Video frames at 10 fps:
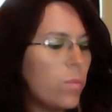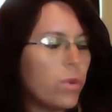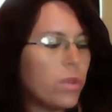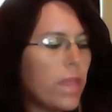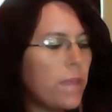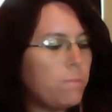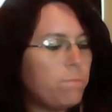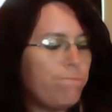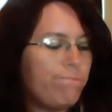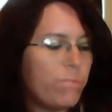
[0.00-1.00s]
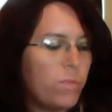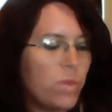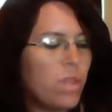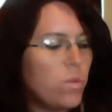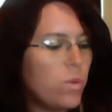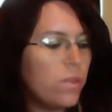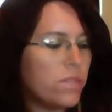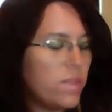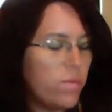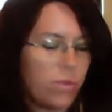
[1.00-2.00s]
Burlette, another one of
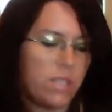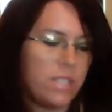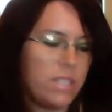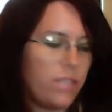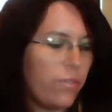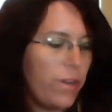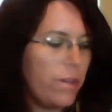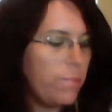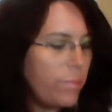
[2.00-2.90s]
those symbols that's different,